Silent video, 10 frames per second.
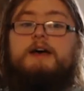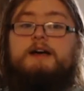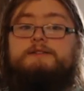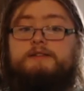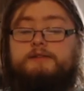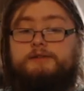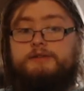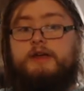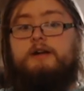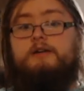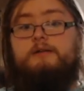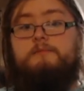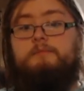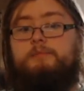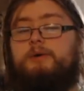I'd say that they're there,
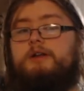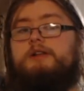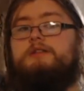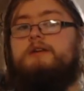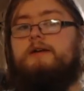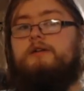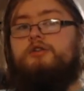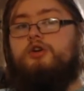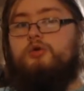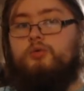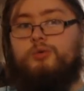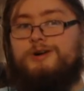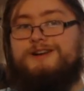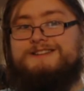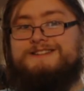but they're no
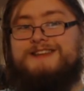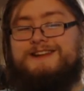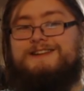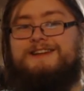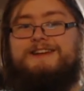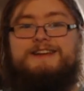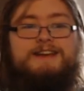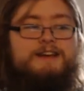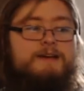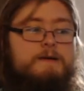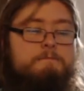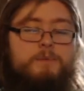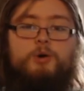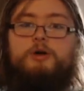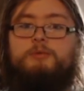worse than, like,
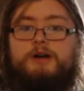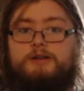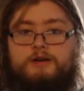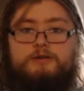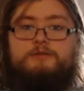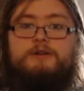Pokemon Go.